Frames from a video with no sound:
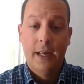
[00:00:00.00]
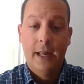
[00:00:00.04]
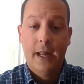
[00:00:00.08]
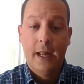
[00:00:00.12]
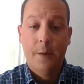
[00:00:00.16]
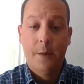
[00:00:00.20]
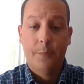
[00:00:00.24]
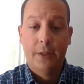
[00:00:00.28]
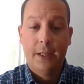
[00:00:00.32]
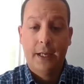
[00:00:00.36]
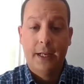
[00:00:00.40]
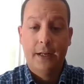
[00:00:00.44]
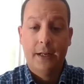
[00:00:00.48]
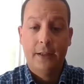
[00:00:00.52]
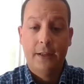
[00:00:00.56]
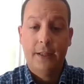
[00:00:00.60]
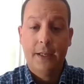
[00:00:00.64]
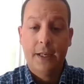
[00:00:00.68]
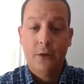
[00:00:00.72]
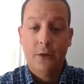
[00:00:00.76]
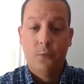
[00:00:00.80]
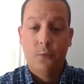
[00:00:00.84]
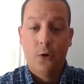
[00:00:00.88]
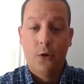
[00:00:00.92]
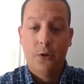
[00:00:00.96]
and played a
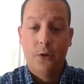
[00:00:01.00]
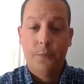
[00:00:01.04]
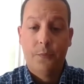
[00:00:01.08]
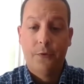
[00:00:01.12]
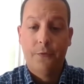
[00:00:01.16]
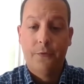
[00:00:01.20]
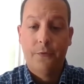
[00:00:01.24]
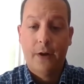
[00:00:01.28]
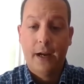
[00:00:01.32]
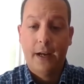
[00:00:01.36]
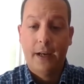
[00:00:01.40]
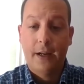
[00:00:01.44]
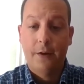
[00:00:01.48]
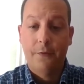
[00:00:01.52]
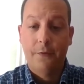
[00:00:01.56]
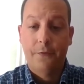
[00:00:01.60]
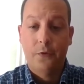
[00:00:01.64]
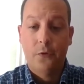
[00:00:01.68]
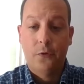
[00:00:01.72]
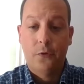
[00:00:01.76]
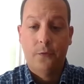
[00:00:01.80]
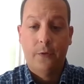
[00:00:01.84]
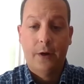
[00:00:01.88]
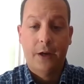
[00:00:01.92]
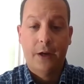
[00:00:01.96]
lead role in providing a
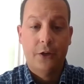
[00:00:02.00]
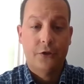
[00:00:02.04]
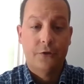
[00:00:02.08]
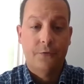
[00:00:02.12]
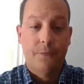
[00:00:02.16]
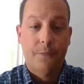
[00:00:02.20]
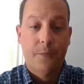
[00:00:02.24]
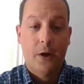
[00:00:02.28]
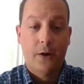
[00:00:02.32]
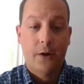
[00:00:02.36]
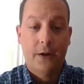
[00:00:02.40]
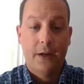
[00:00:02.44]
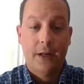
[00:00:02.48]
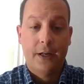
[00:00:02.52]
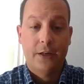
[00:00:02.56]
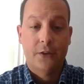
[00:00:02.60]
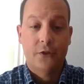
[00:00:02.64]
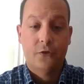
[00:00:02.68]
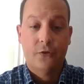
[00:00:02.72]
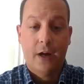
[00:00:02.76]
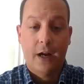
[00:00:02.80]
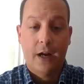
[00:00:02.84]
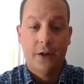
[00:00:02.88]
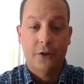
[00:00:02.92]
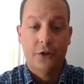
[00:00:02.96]
full range of marketing
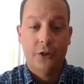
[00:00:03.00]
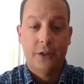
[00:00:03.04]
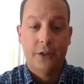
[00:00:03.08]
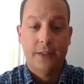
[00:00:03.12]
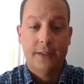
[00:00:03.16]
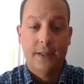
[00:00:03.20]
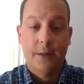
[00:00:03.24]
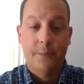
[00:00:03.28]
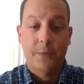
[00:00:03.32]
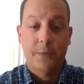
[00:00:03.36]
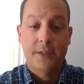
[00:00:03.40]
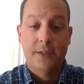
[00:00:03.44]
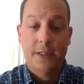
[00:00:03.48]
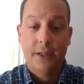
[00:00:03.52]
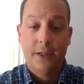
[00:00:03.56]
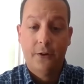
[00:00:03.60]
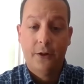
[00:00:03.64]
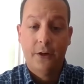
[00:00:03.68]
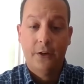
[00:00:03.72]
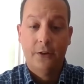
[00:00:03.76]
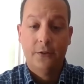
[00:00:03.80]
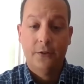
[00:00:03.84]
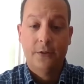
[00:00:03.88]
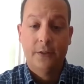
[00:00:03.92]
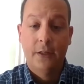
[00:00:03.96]
strategies and
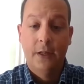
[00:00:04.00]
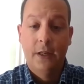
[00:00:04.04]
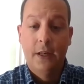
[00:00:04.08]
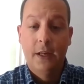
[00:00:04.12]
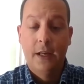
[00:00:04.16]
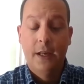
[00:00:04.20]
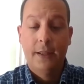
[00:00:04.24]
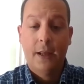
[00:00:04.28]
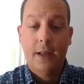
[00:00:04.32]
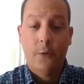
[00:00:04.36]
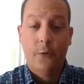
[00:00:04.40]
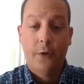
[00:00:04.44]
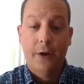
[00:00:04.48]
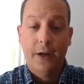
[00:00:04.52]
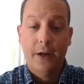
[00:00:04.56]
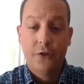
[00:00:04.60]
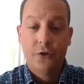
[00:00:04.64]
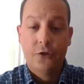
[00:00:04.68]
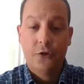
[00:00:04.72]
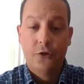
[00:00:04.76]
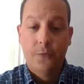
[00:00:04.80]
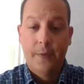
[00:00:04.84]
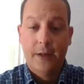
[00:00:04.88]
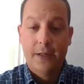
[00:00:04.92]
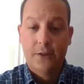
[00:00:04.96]
materials that were
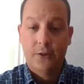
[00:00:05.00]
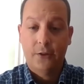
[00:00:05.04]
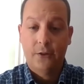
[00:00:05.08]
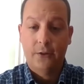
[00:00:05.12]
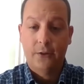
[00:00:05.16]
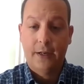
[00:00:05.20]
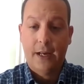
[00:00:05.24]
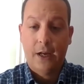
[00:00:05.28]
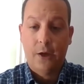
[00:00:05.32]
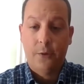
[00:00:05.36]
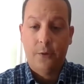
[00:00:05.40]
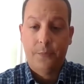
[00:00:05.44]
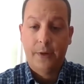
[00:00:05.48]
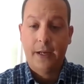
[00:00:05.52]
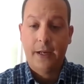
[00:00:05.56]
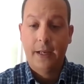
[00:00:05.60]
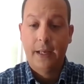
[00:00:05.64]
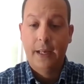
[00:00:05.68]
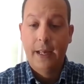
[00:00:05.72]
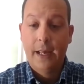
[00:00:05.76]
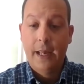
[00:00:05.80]
instrumental in helping